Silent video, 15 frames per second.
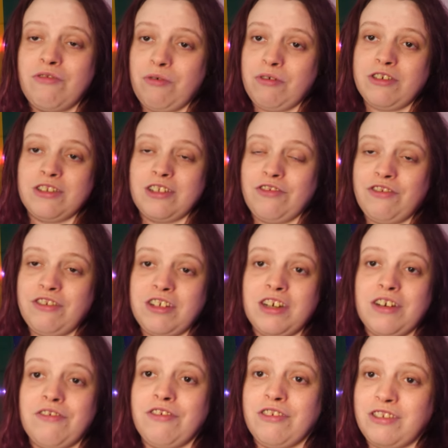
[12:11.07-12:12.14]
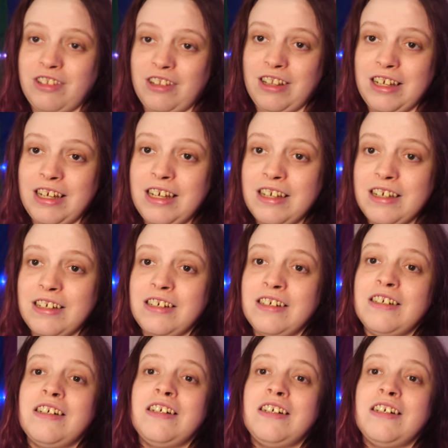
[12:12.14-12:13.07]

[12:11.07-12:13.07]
for watching this video if you're still here.